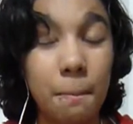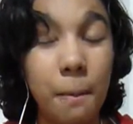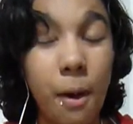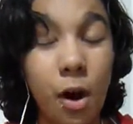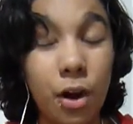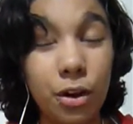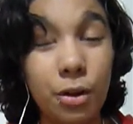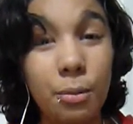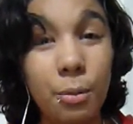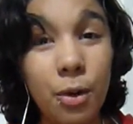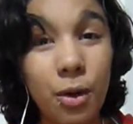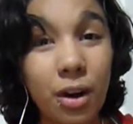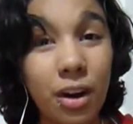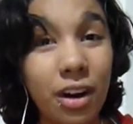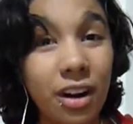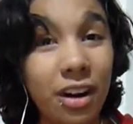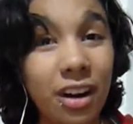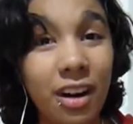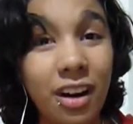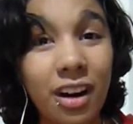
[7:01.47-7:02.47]
the
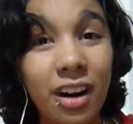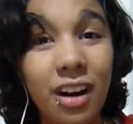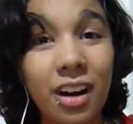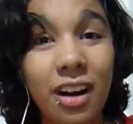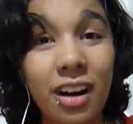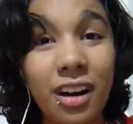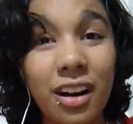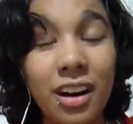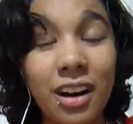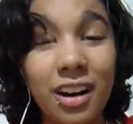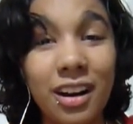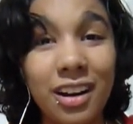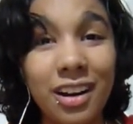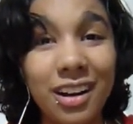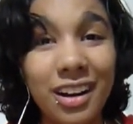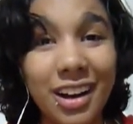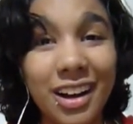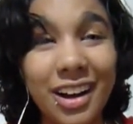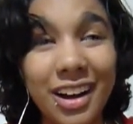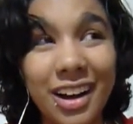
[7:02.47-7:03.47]
Pottermore
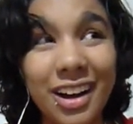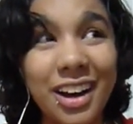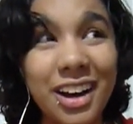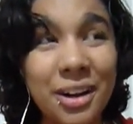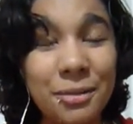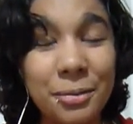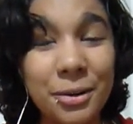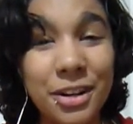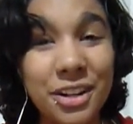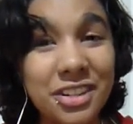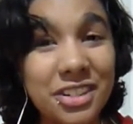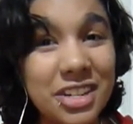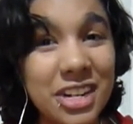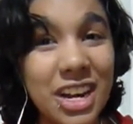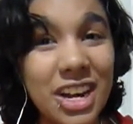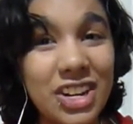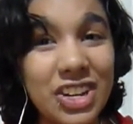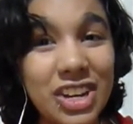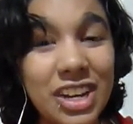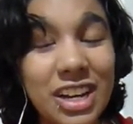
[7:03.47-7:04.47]

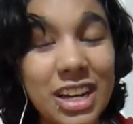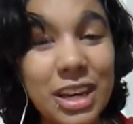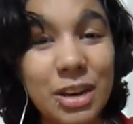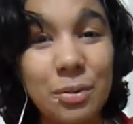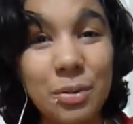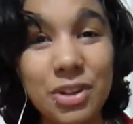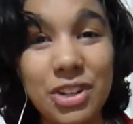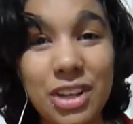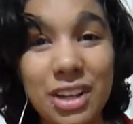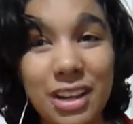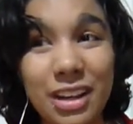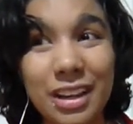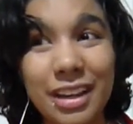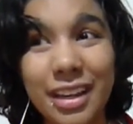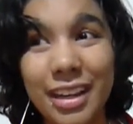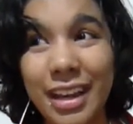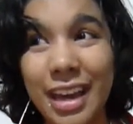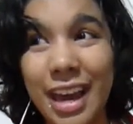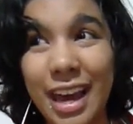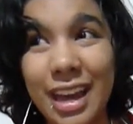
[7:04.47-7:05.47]
pronunciation key, which
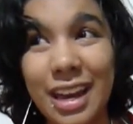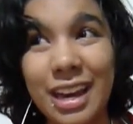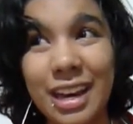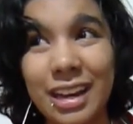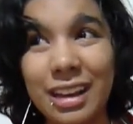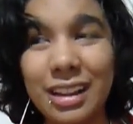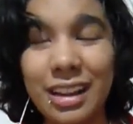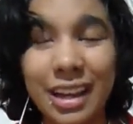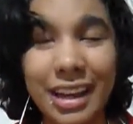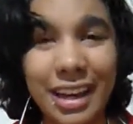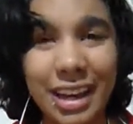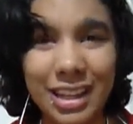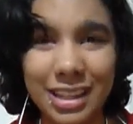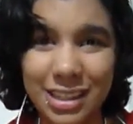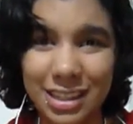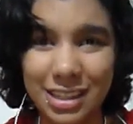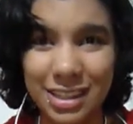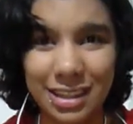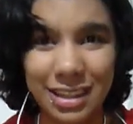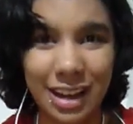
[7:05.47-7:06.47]

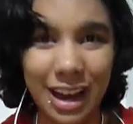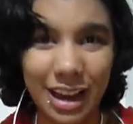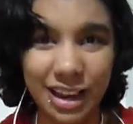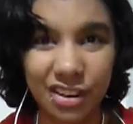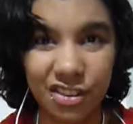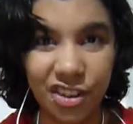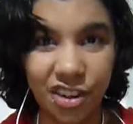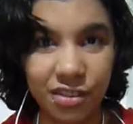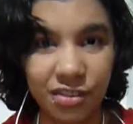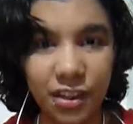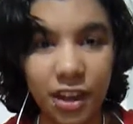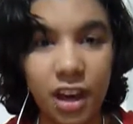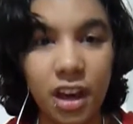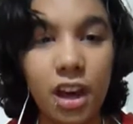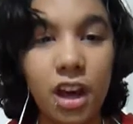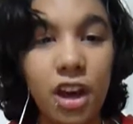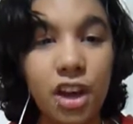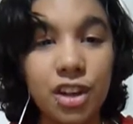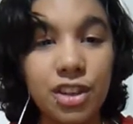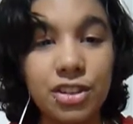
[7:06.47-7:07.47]
it's kind of
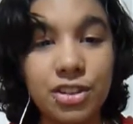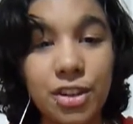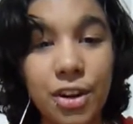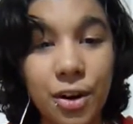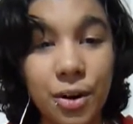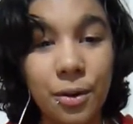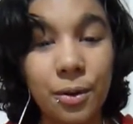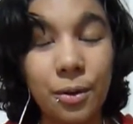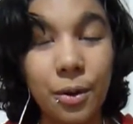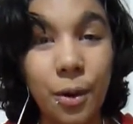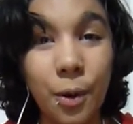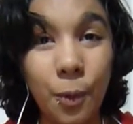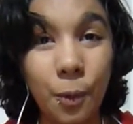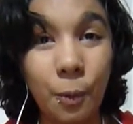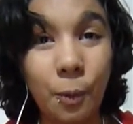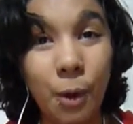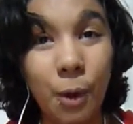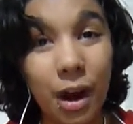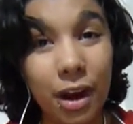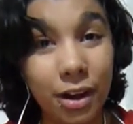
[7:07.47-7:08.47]
iffy. So,
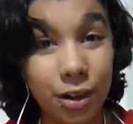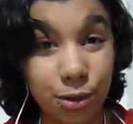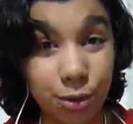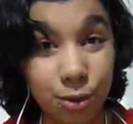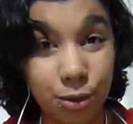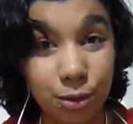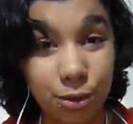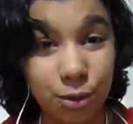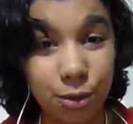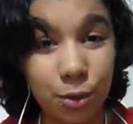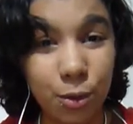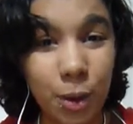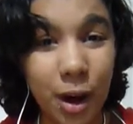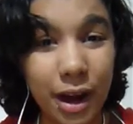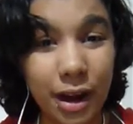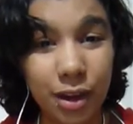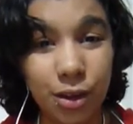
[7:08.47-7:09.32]
Wagado.